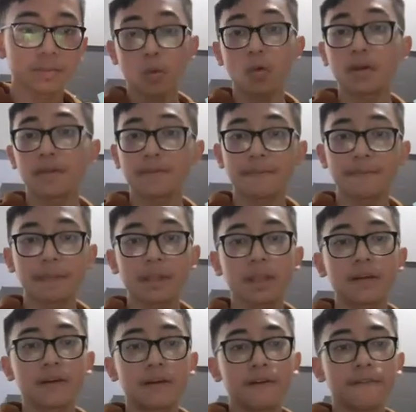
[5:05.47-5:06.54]
1.
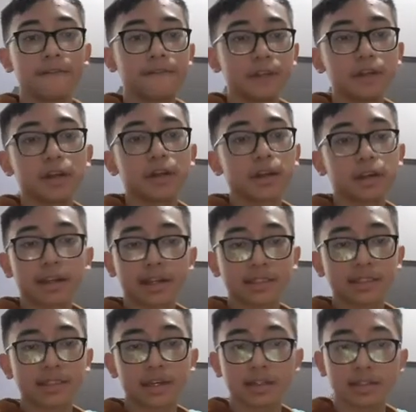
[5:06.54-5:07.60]
Fear and
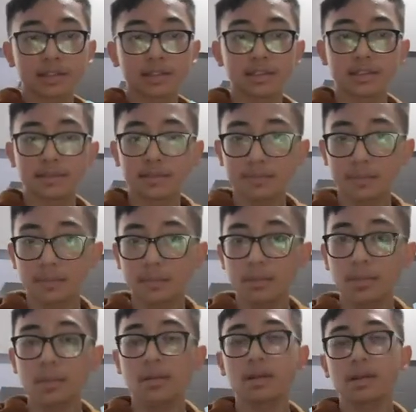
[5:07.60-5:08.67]
anxiety.
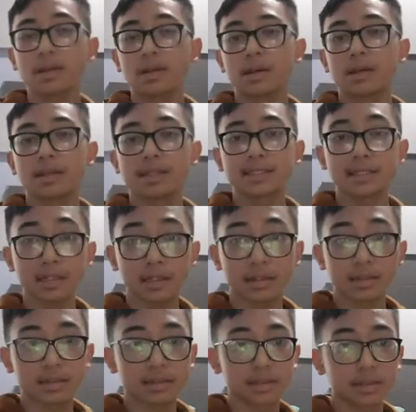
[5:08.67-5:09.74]

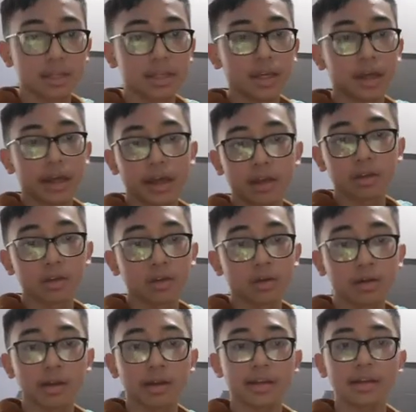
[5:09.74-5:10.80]
2nd,
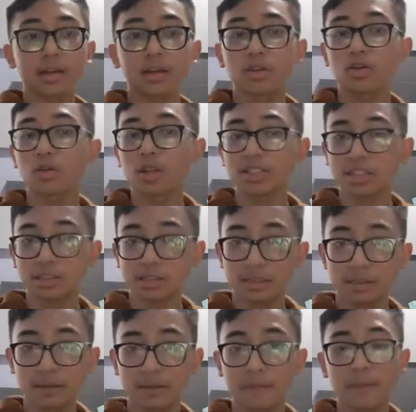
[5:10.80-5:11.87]
anger and
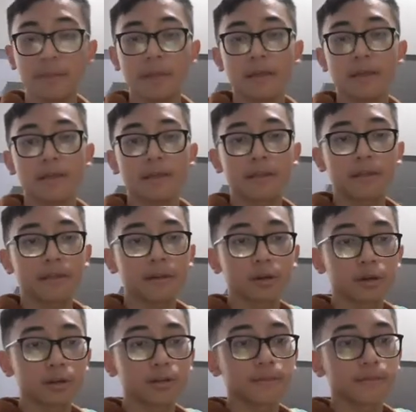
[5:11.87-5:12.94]
aggression.
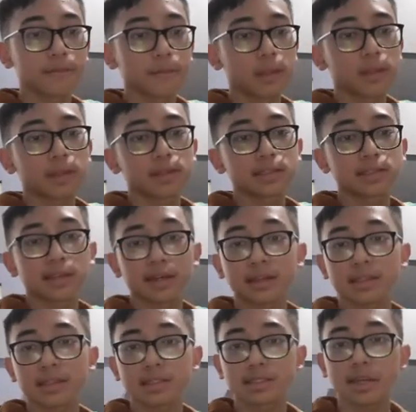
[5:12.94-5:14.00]
3rd,
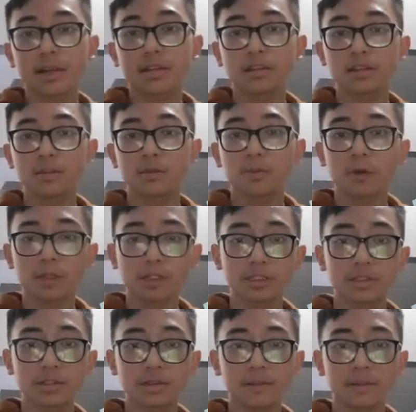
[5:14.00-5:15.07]
sadness and
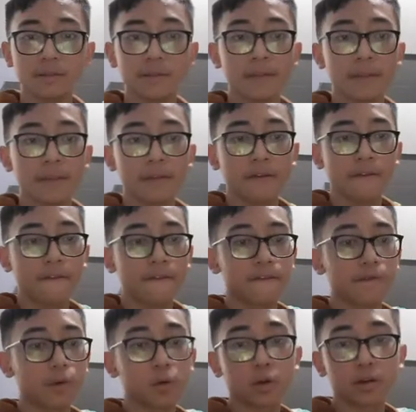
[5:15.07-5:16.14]
depression.
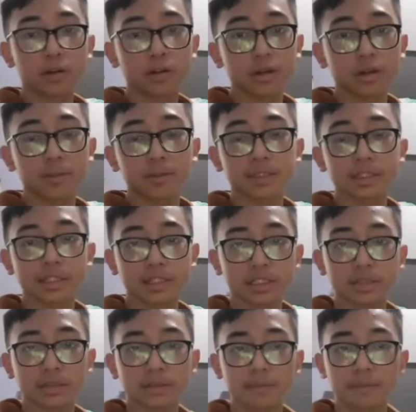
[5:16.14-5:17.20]
4th,
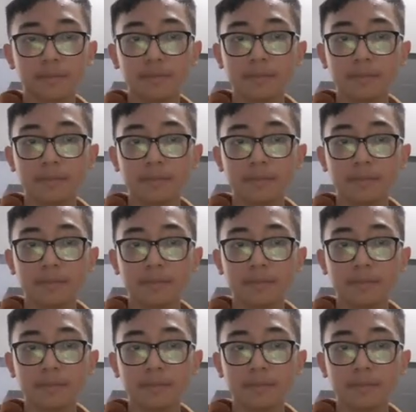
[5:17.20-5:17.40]
obsession.